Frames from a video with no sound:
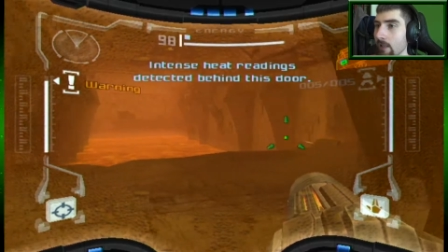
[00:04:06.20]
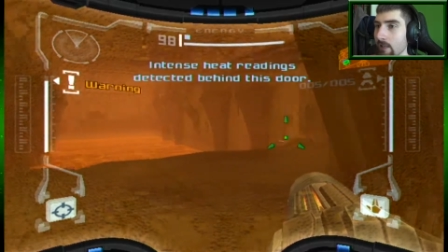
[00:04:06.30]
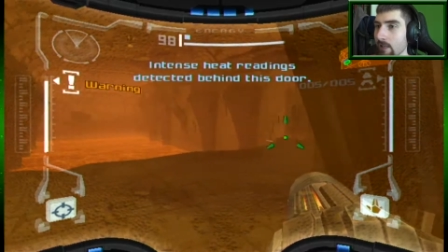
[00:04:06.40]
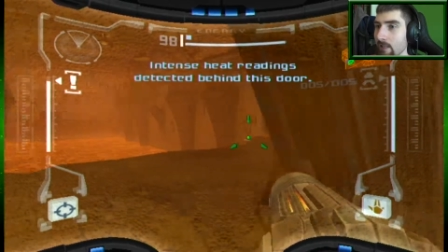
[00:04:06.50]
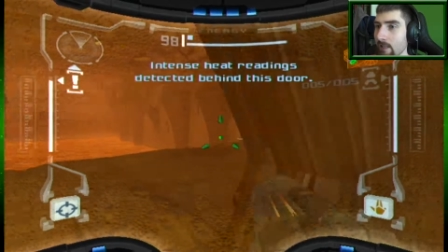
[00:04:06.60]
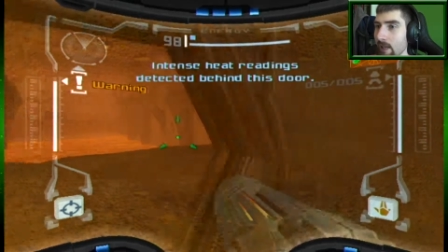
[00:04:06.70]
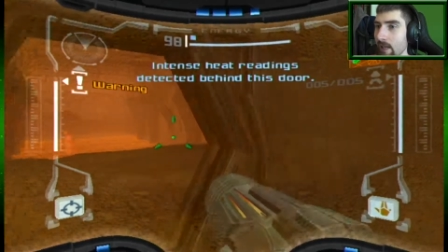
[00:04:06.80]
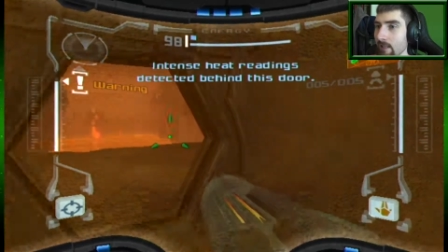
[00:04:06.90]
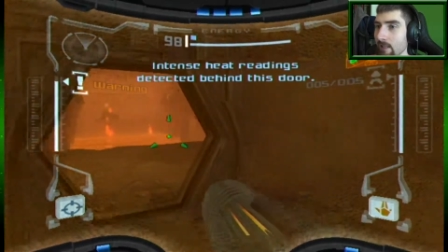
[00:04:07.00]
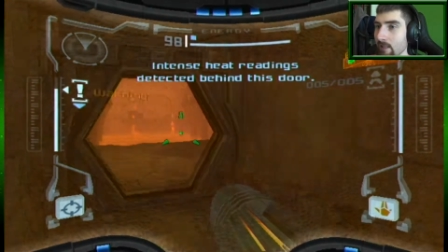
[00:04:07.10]
need, yeah,
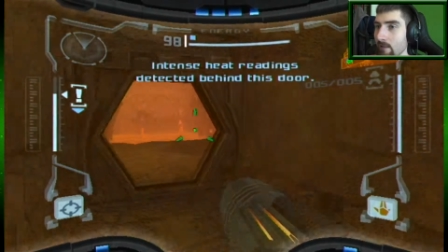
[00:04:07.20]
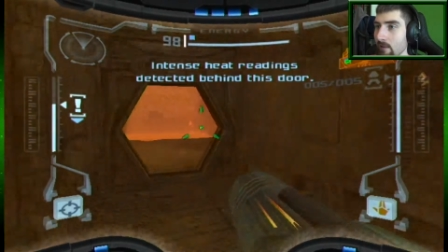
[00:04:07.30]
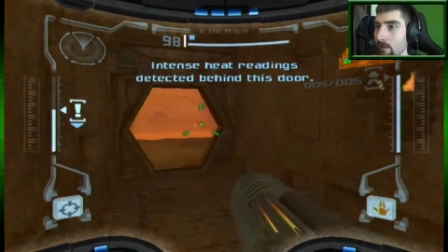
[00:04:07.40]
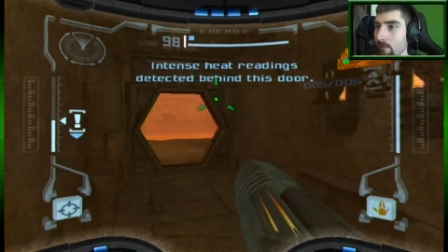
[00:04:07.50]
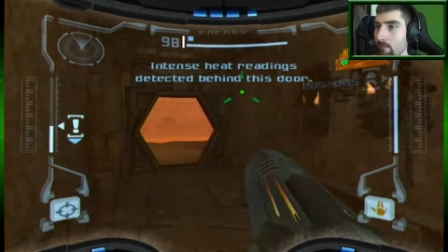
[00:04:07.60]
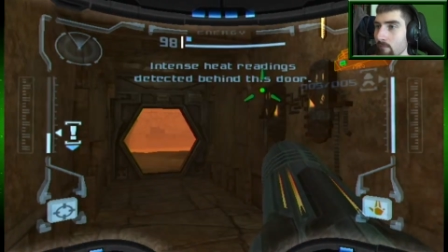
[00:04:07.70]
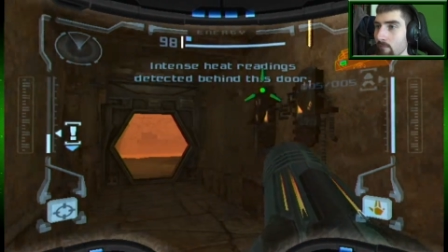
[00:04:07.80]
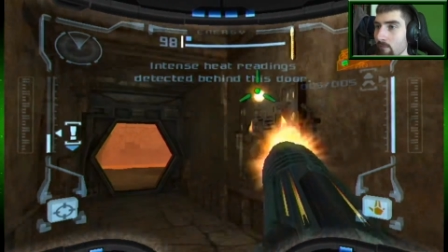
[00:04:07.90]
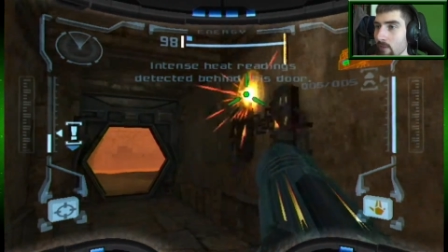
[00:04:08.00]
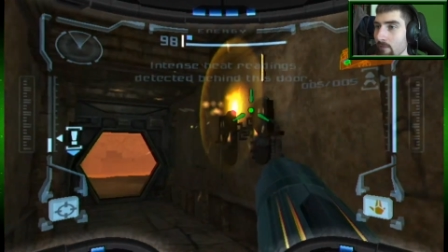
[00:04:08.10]
I need the
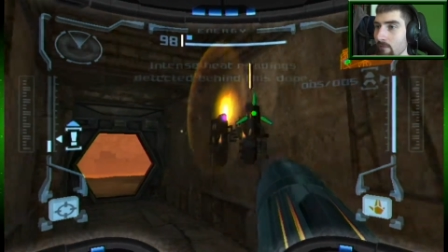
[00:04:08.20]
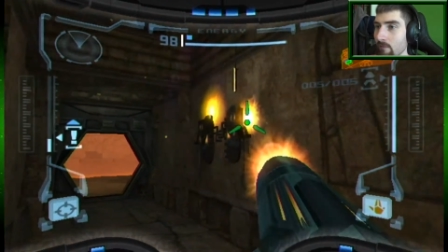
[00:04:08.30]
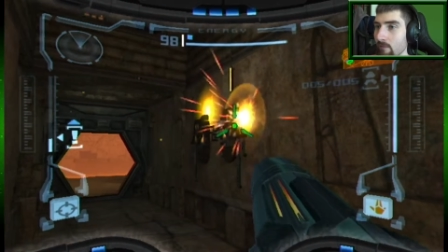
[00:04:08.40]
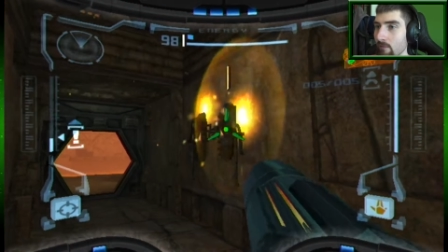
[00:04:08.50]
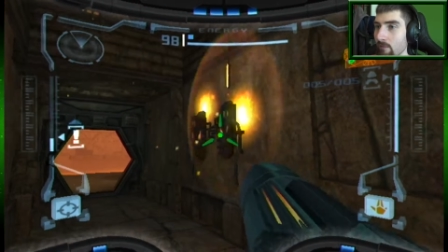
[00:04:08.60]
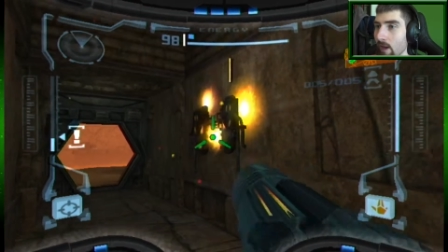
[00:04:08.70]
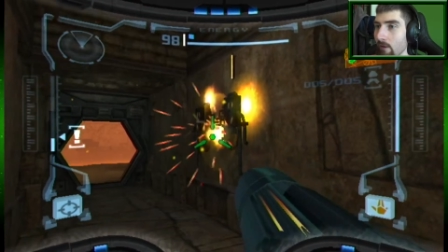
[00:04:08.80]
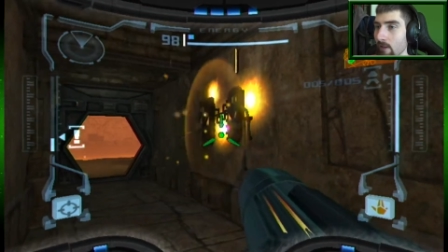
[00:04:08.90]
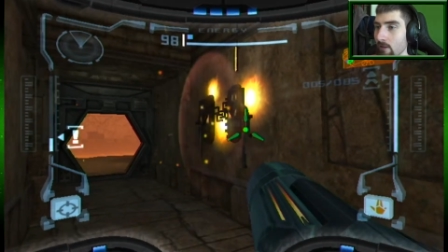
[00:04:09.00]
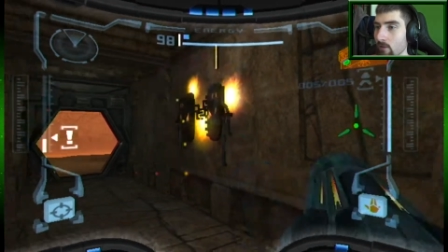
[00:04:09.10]

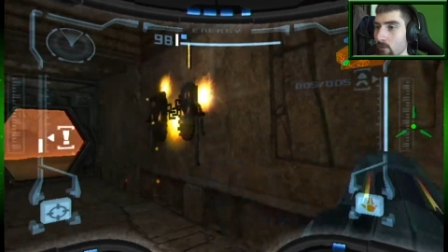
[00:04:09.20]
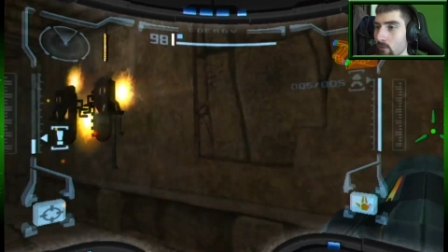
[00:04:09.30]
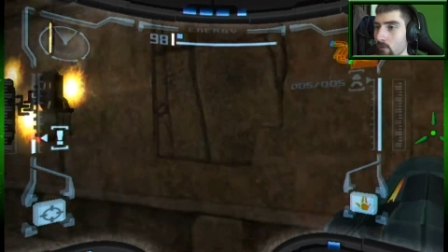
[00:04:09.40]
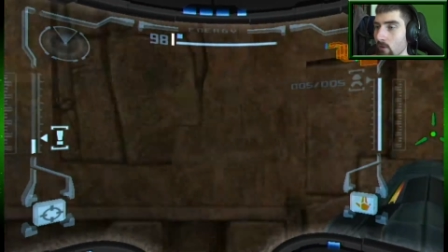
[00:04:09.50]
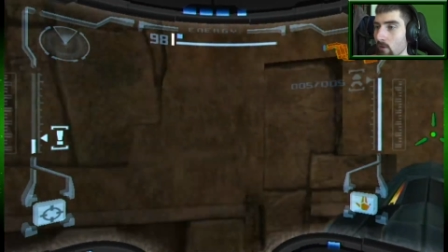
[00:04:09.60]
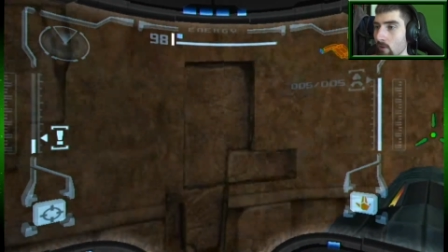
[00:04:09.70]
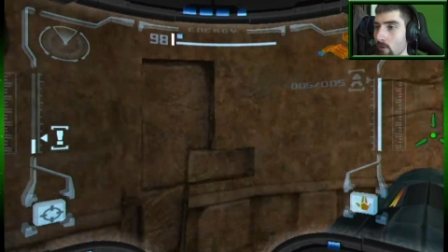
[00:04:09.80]
Varia suit.